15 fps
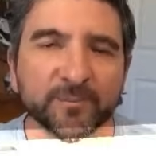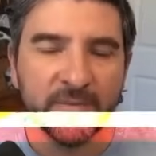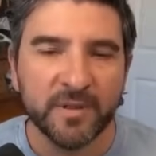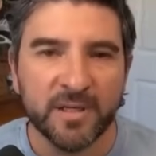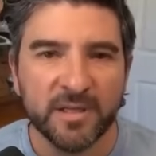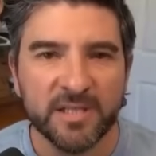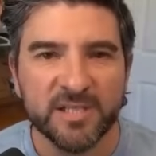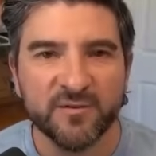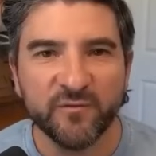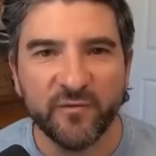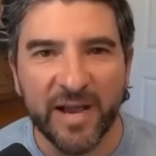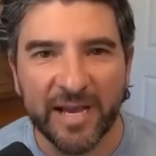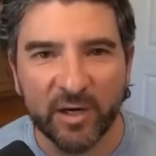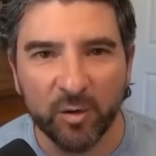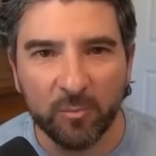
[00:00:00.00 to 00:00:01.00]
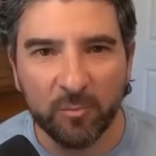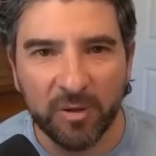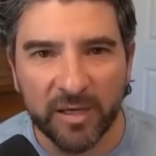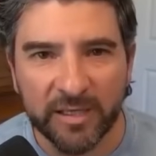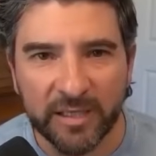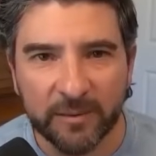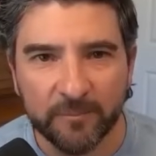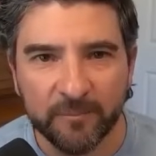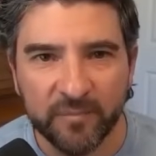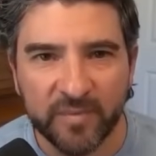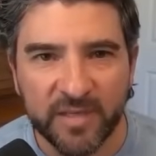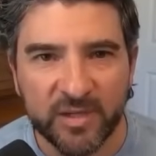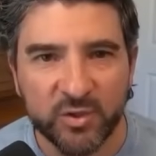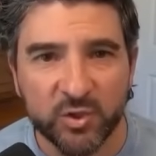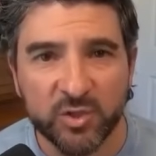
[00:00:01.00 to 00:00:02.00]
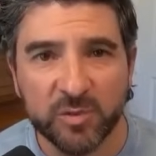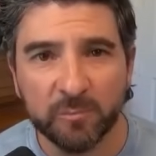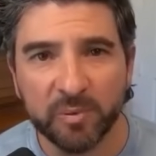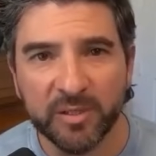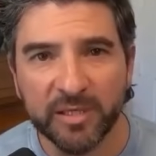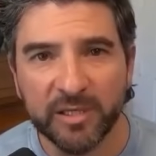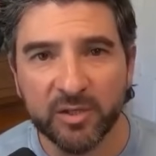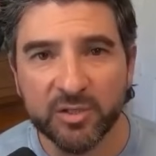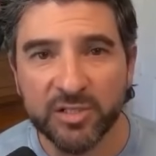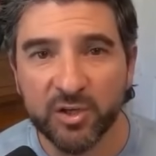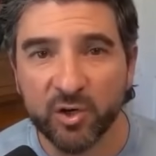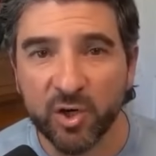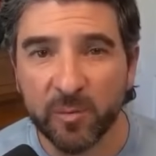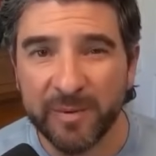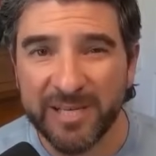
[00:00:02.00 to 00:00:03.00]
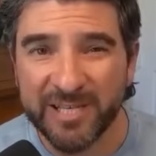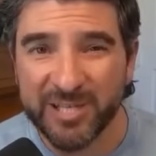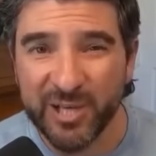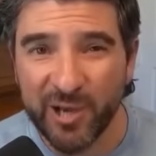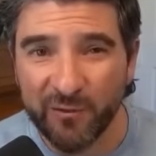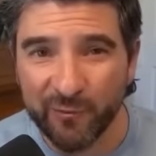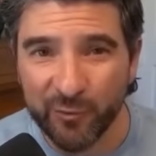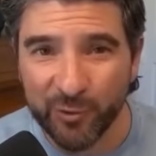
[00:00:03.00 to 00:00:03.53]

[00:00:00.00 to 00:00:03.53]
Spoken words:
And this final bucket, these are some players that are going to be tougher